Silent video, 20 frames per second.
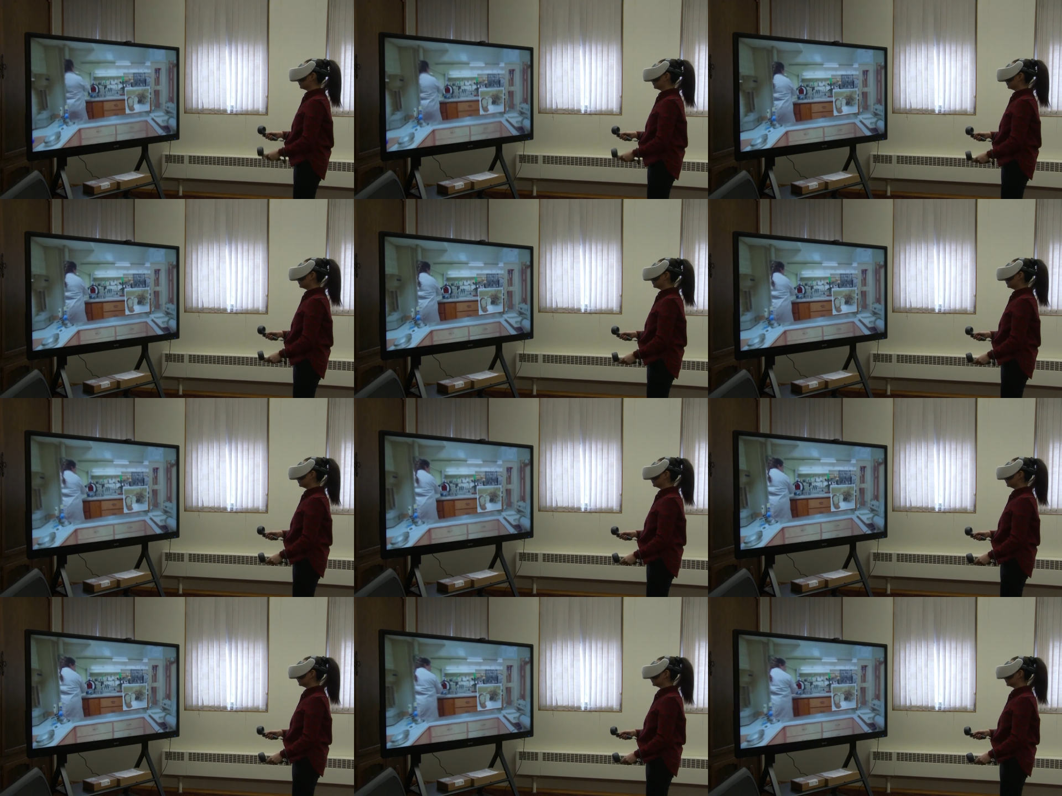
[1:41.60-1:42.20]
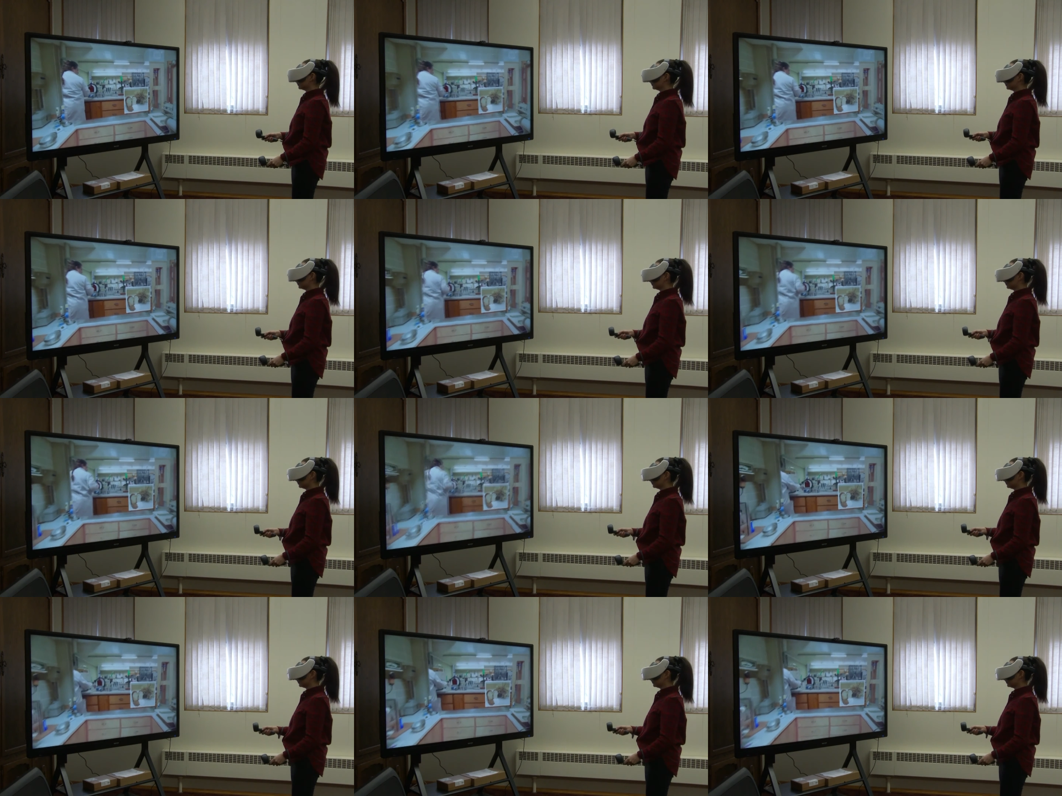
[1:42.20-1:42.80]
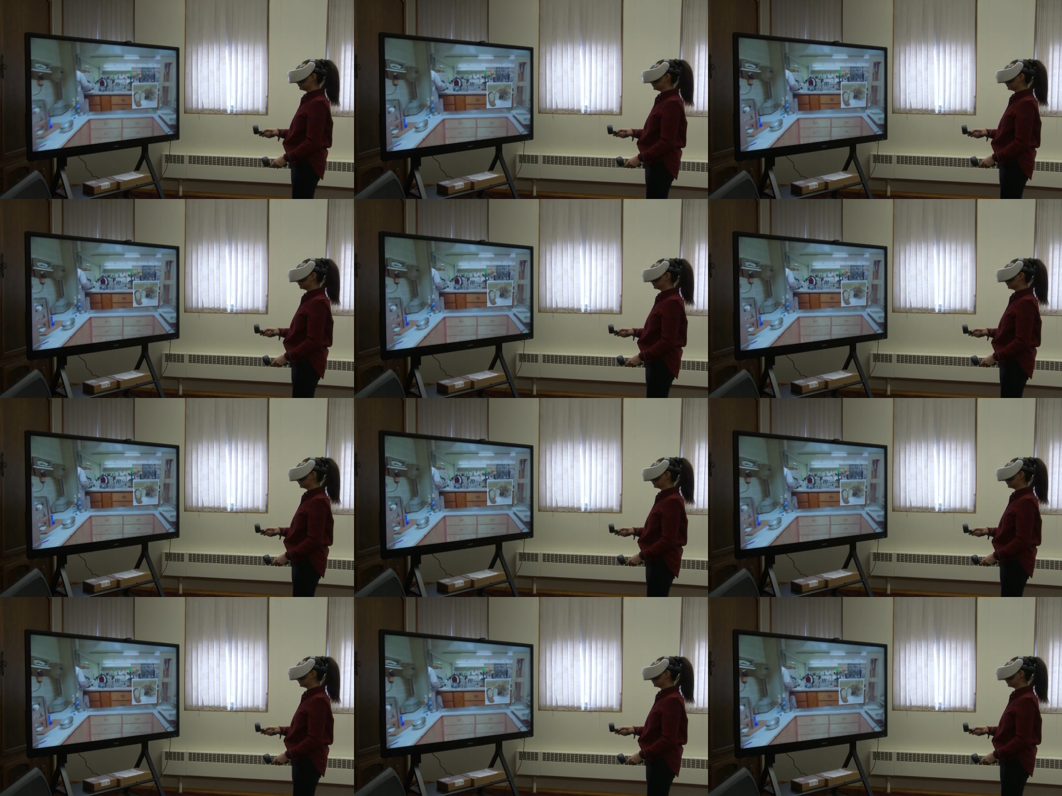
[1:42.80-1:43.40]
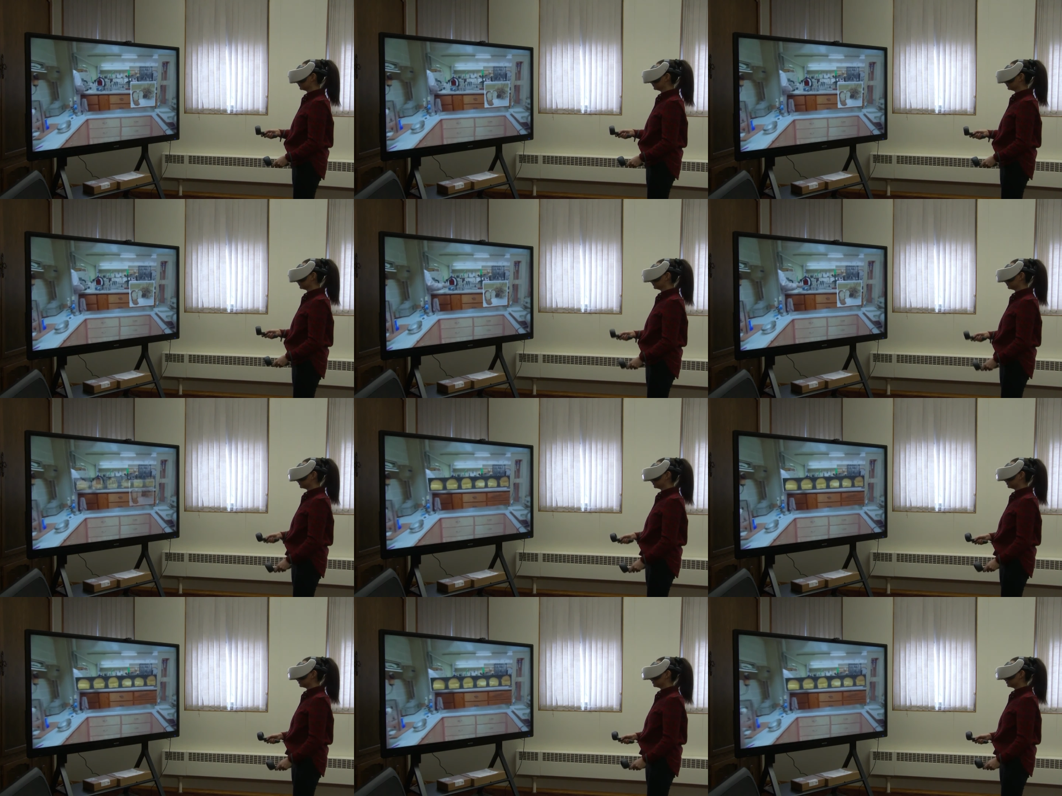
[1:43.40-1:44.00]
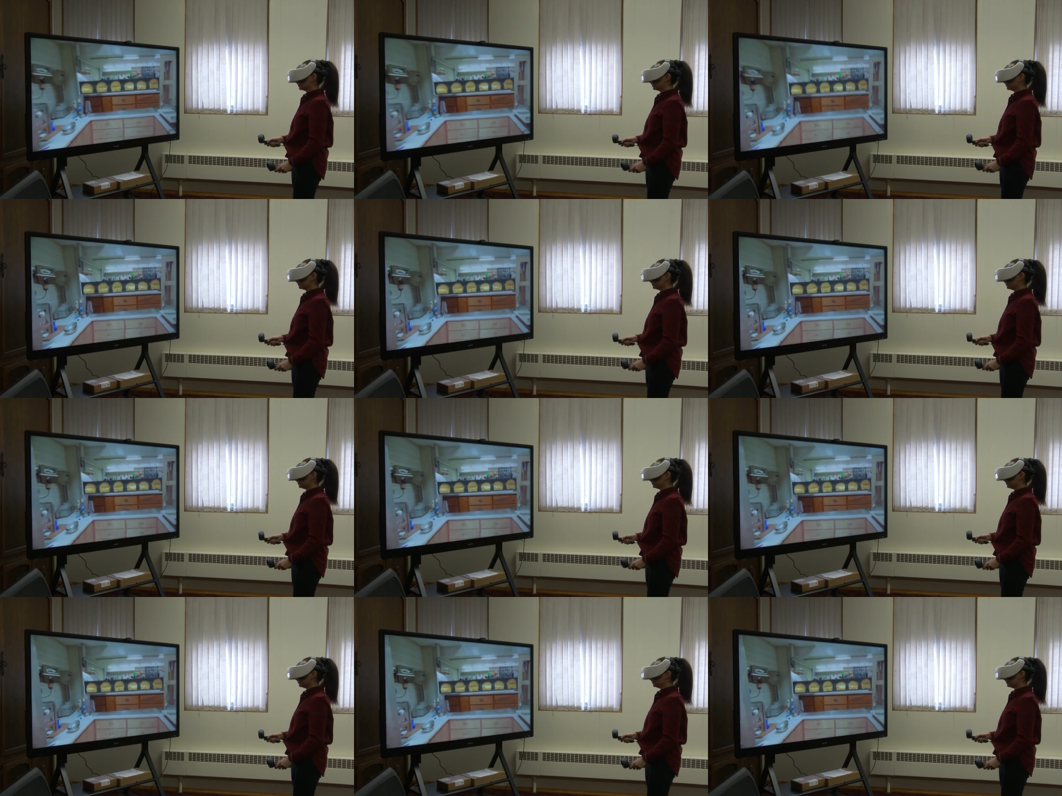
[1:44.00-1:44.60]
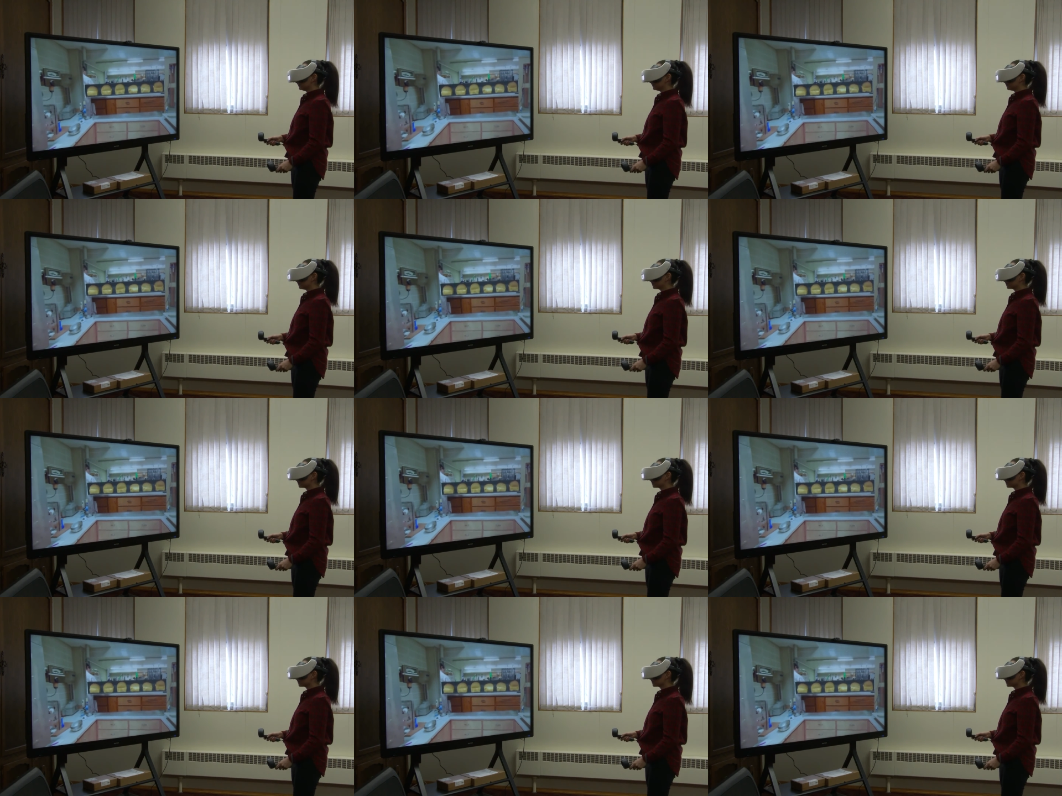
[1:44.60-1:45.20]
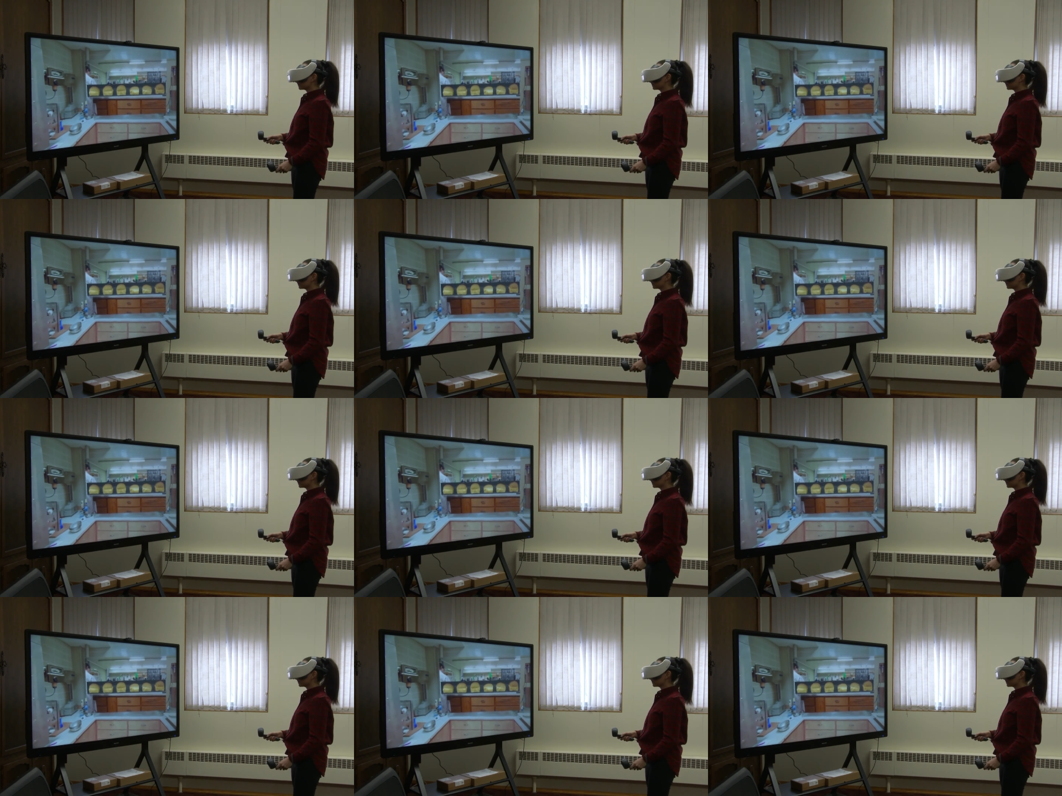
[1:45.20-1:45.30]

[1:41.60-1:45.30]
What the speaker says: No face is visible, so there are no lips to read.